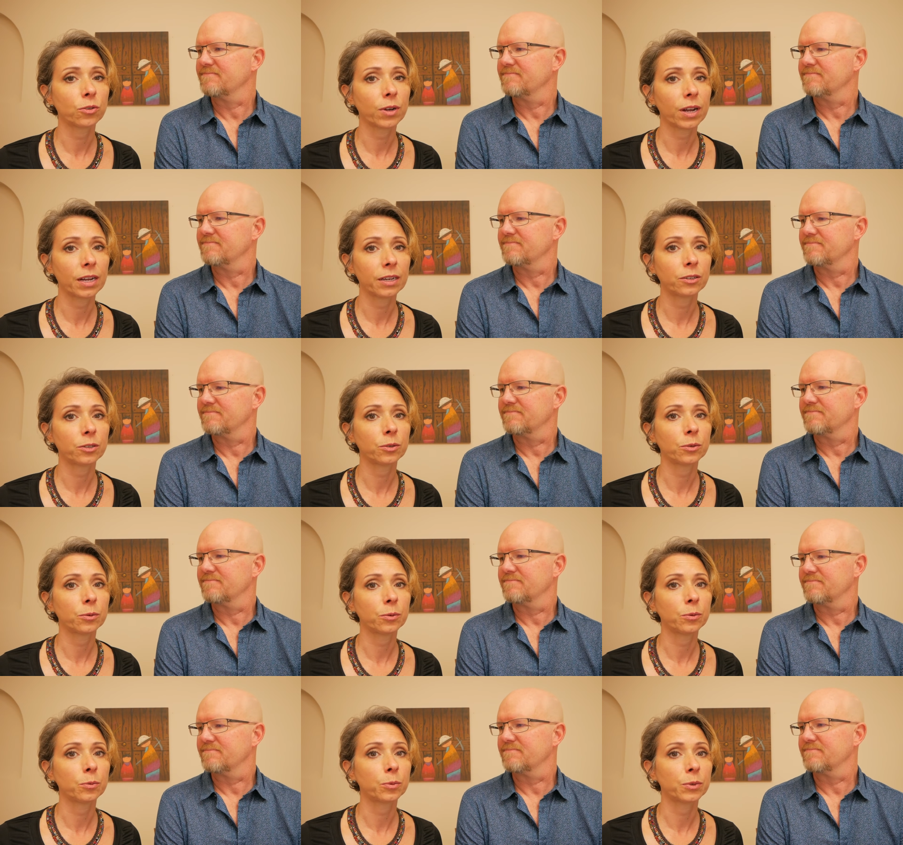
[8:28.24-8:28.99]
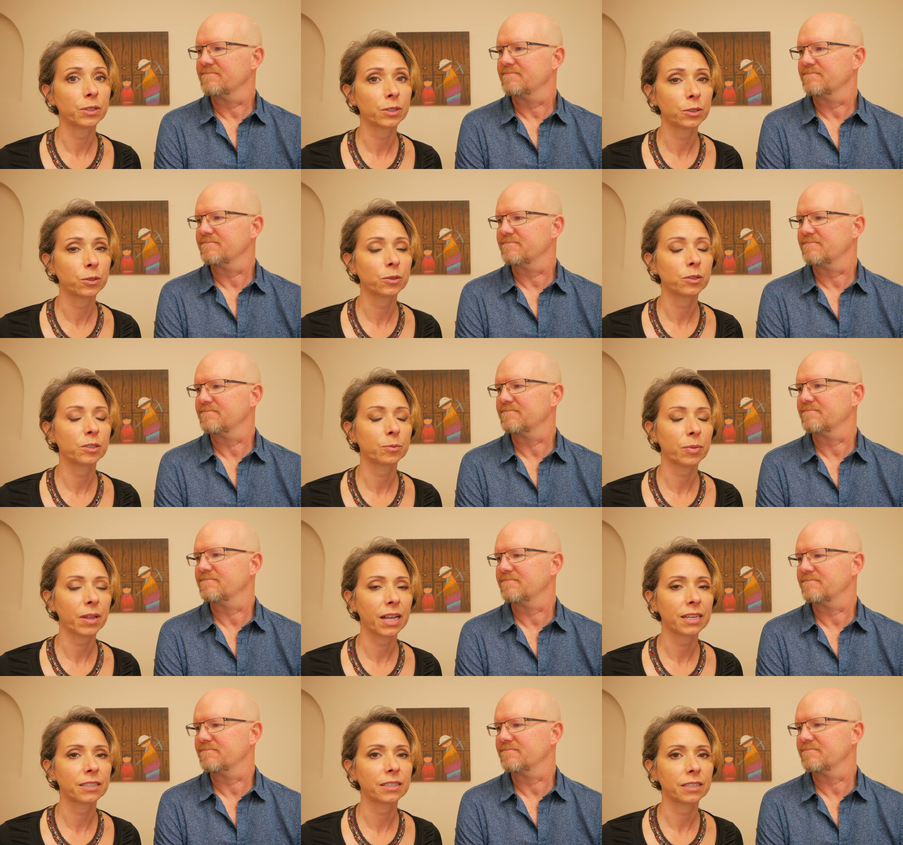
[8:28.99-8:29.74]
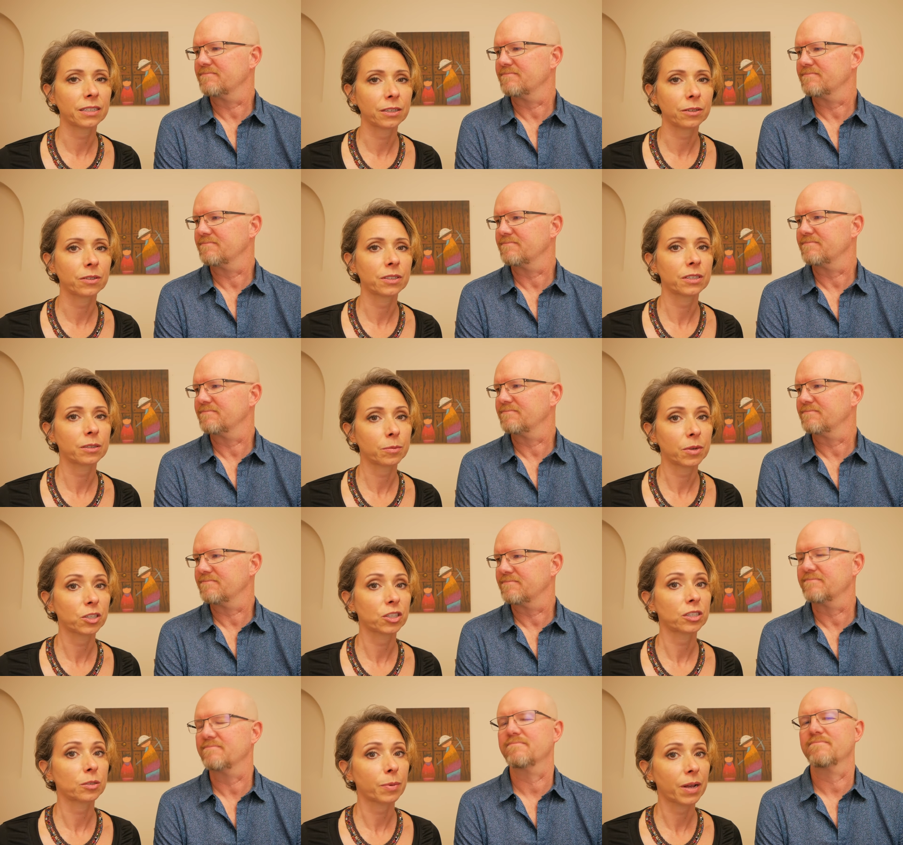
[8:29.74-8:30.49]
Speaker 1: try to reduce plastic use as
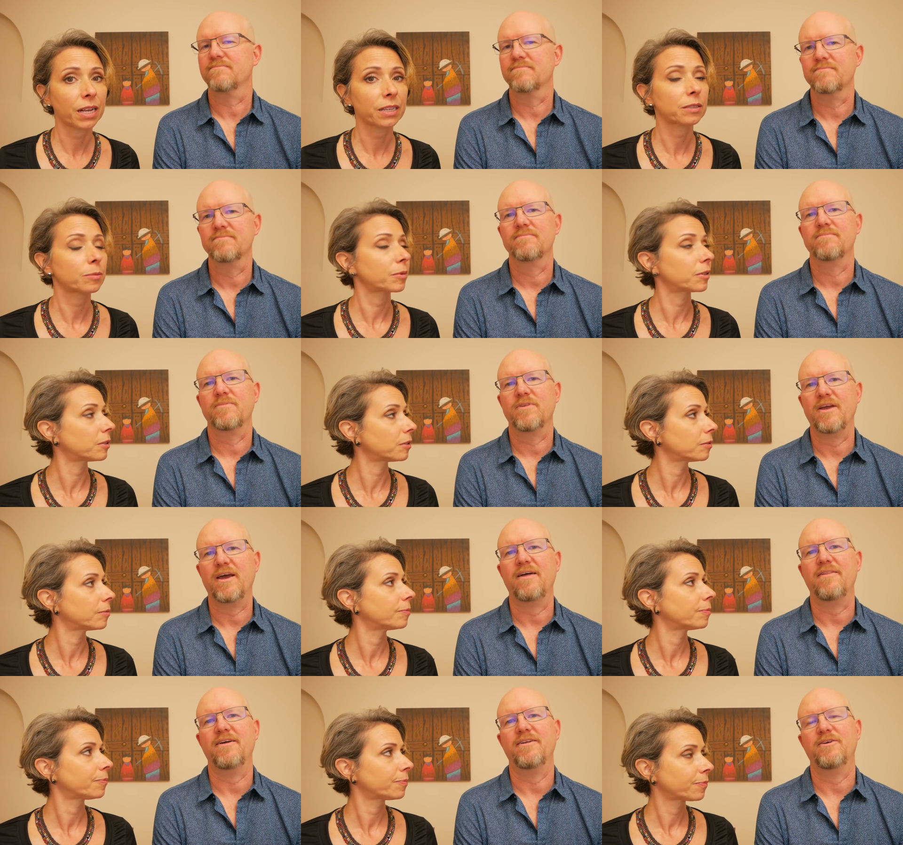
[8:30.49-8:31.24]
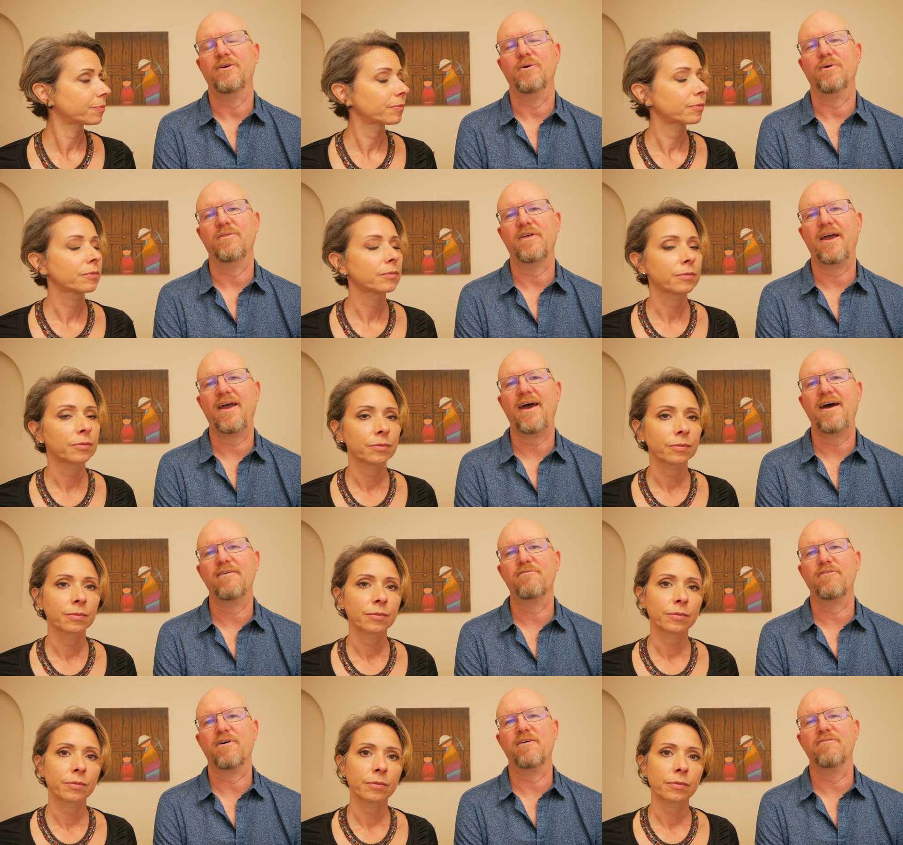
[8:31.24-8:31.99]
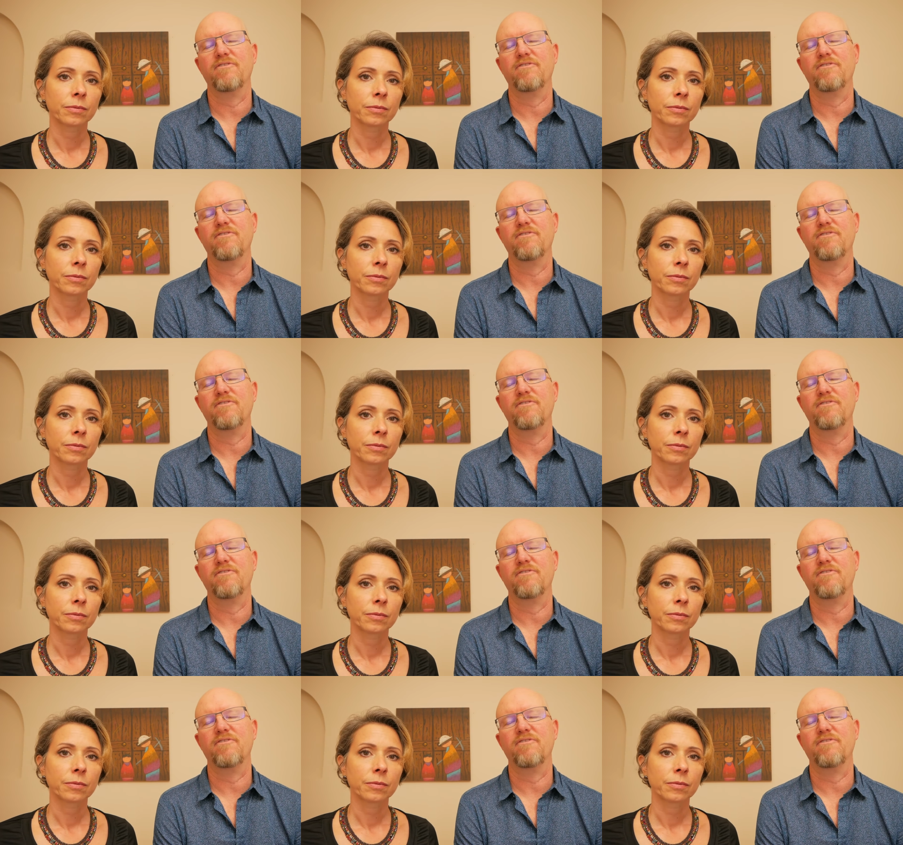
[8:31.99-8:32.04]
much as possible.
Speaker 2: Yeah, they do. And they have a,